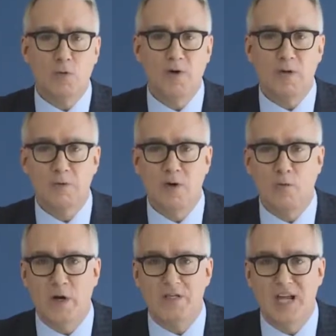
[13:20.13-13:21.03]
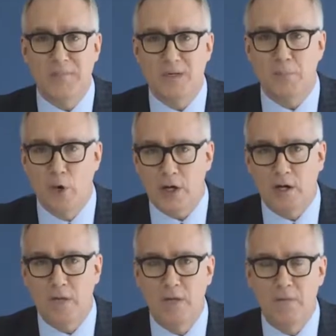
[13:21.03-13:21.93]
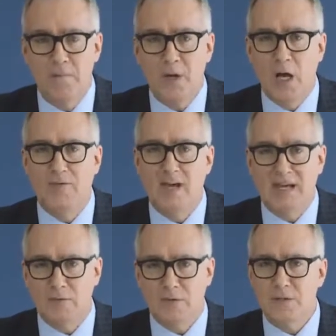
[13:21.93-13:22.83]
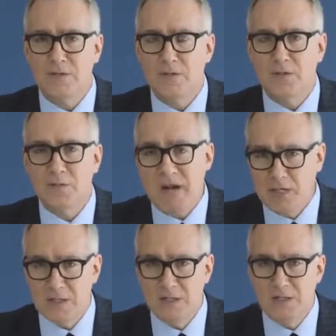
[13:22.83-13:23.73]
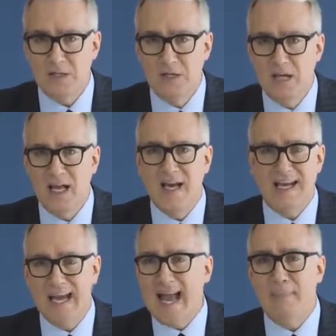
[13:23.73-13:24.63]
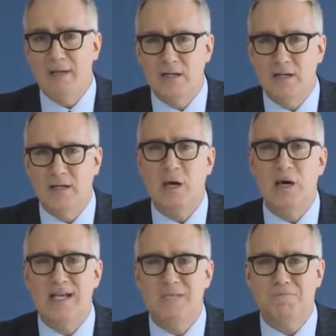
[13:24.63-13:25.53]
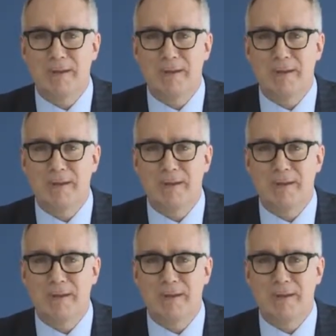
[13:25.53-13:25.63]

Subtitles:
revealed to have once kept a book of Hitler's speeches in a cabinet near his